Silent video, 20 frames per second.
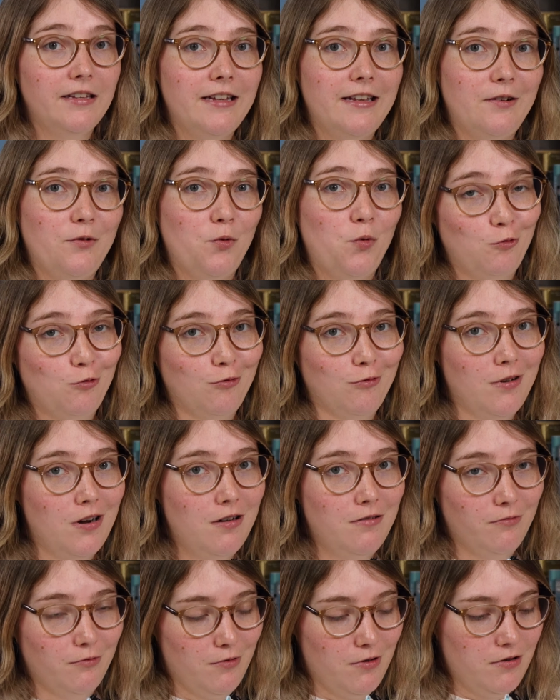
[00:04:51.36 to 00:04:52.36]
then,
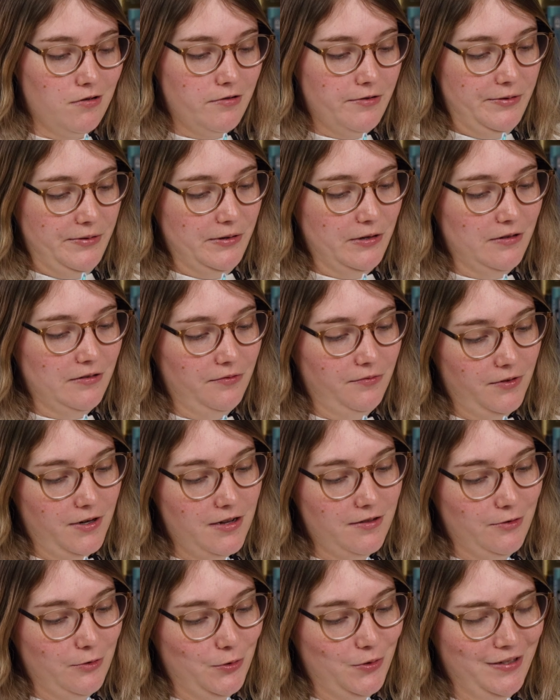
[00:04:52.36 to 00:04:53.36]
ruh-roh, her
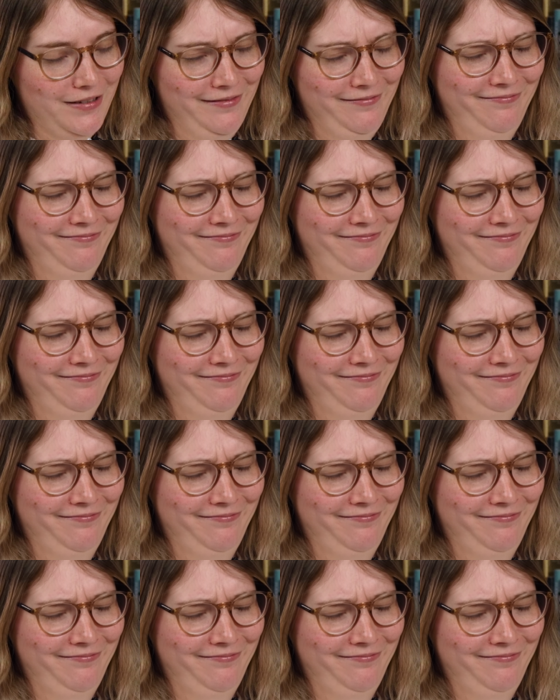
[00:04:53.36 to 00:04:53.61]
father's